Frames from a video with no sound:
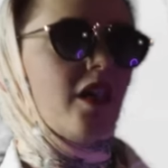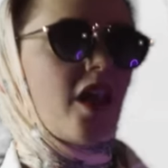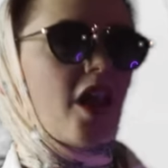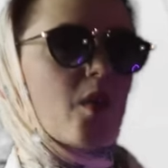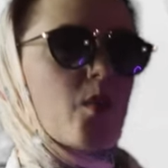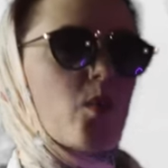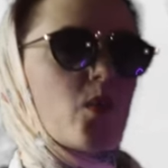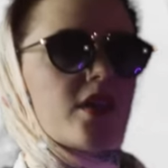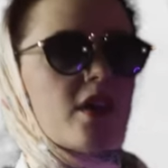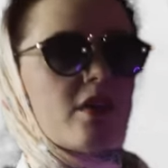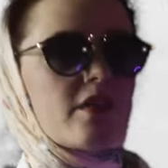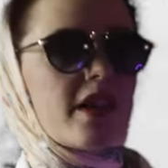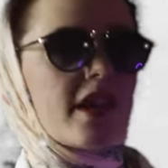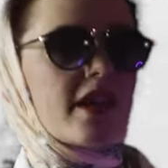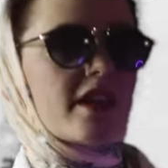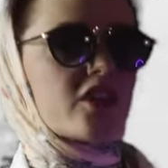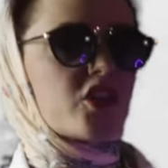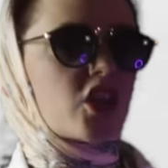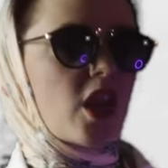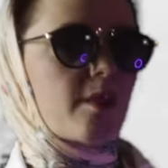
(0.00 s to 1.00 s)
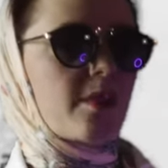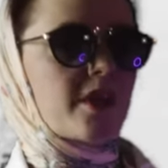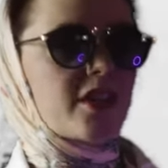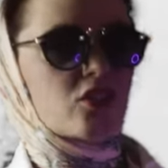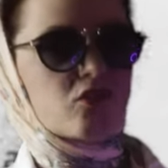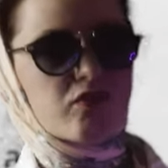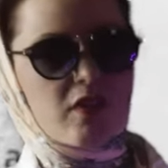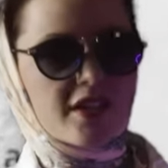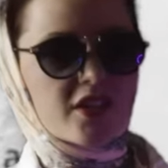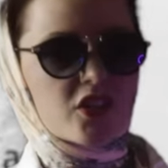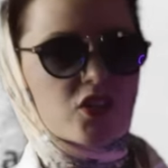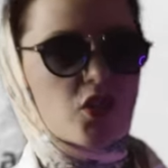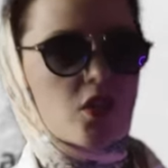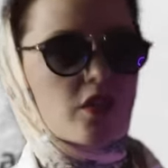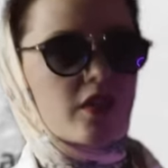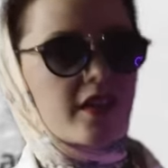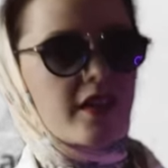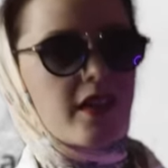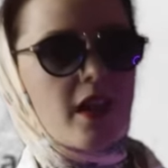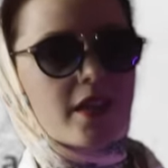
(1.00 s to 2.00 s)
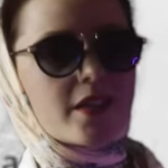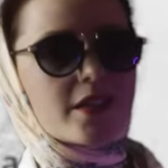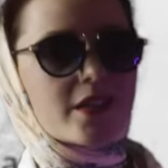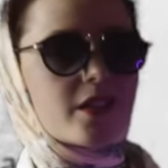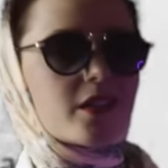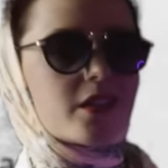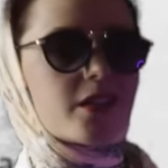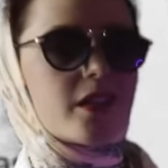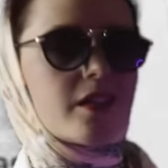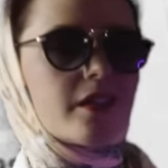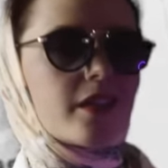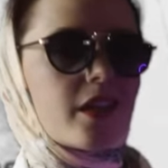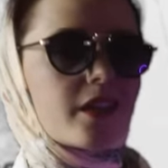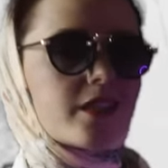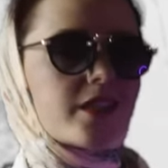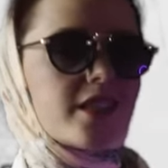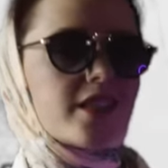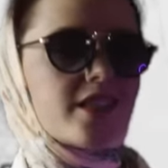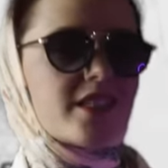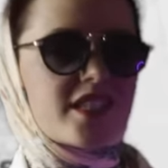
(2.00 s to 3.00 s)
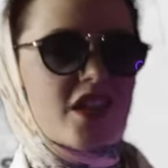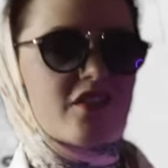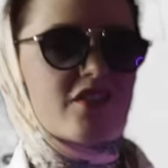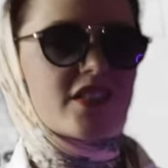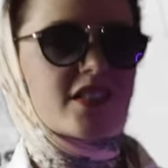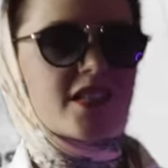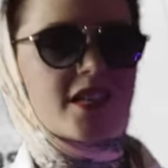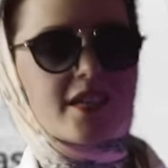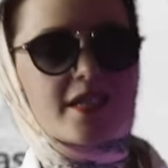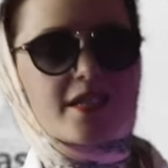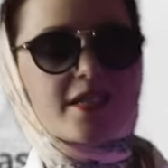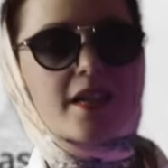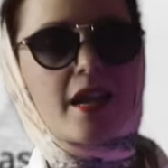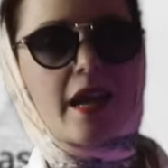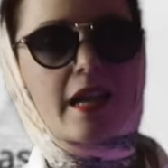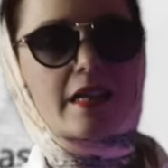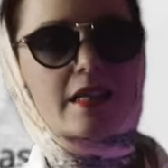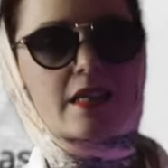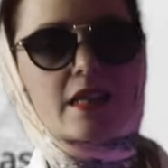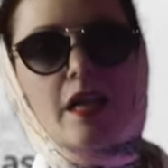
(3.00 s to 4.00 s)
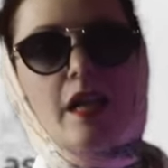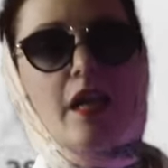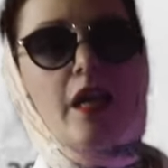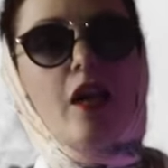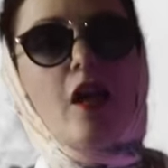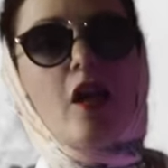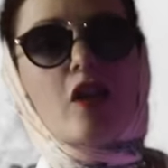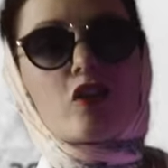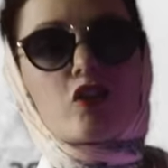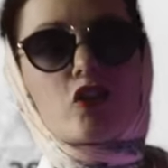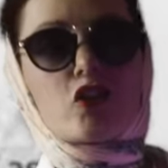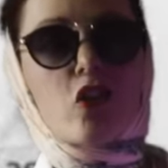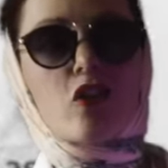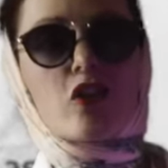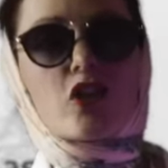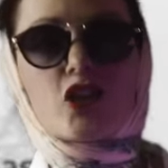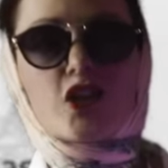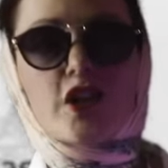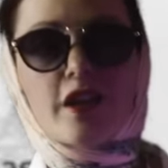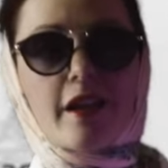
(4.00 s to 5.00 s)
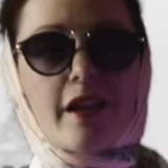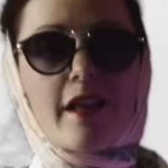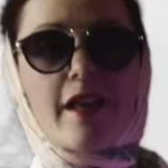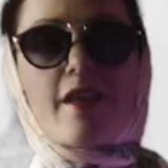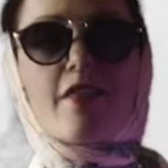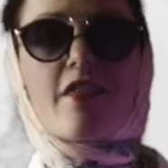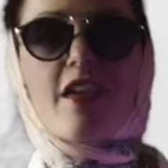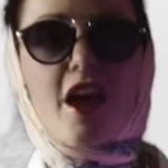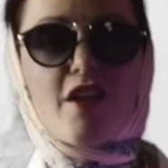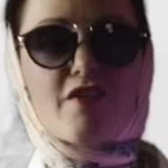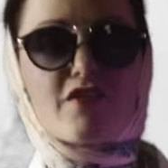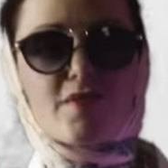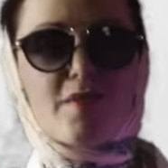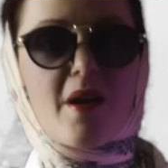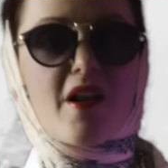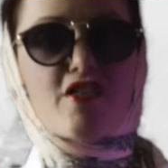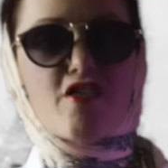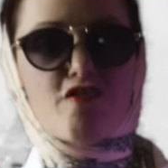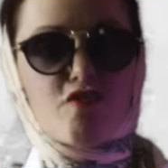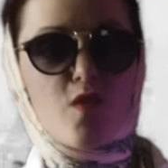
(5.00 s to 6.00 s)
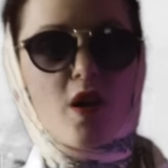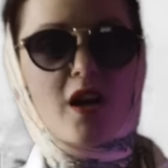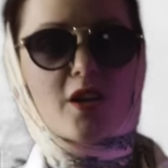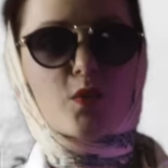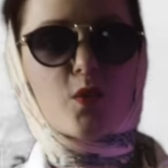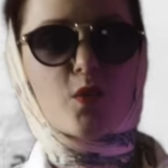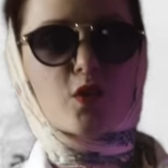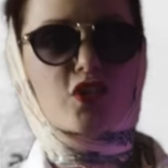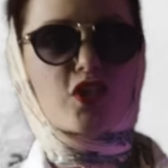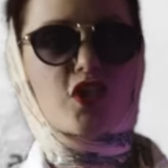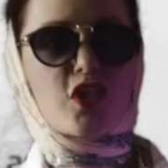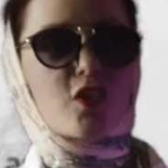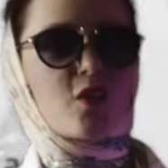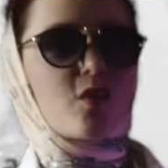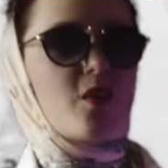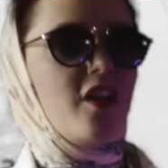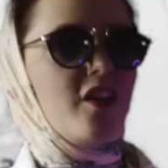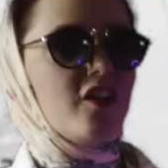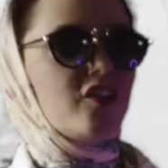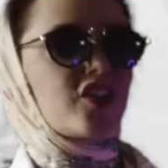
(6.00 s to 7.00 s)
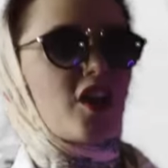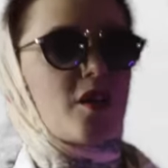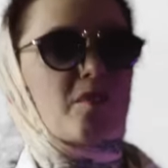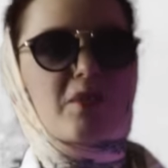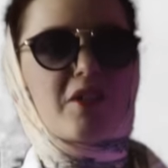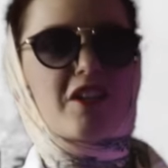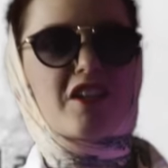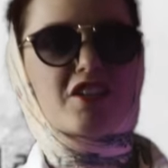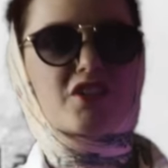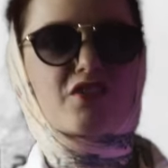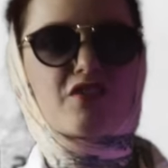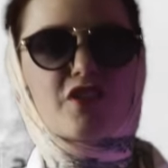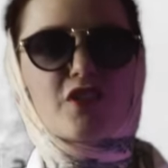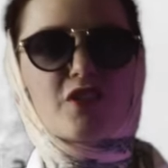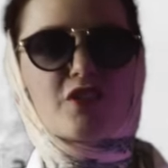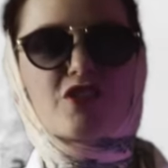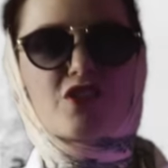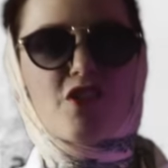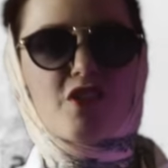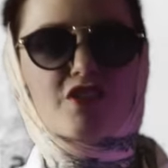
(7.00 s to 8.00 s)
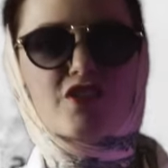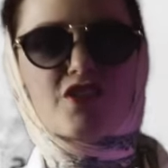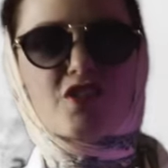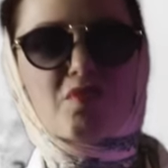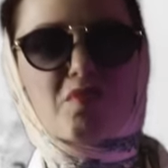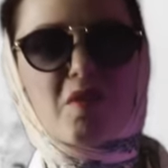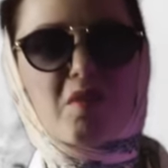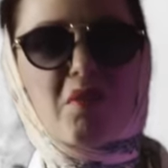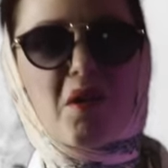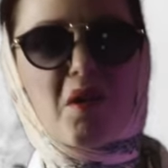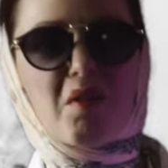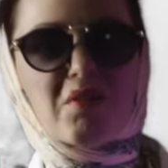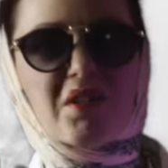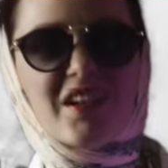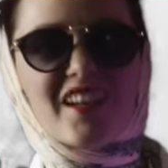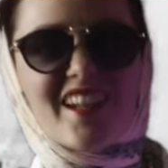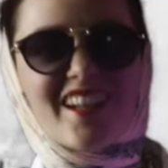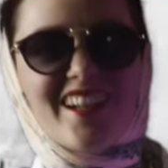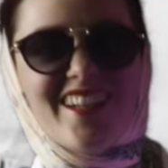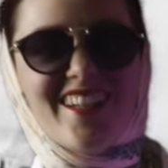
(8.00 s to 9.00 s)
Um, we don't get a Japanese restaurant in London until the 1970s, and astonishingly, in the aftermath of World War II, Japanese food's not super popular.